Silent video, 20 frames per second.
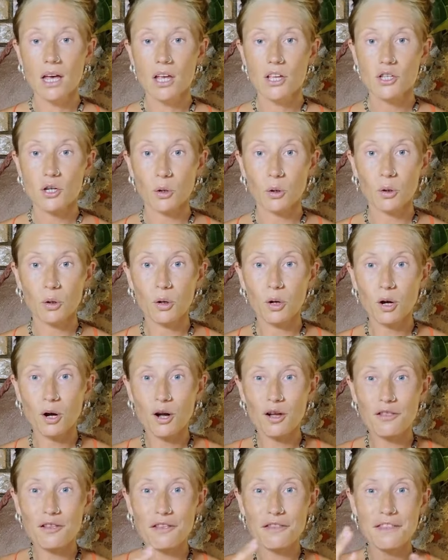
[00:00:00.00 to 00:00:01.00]
So
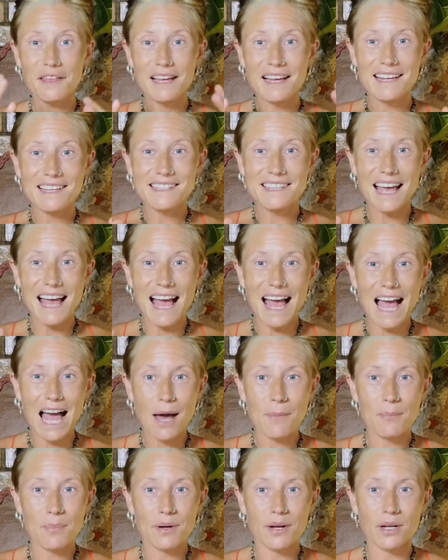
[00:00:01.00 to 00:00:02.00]
all the things that
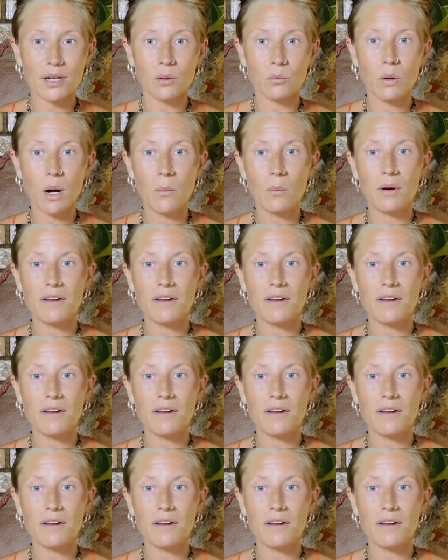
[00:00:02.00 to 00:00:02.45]
happen when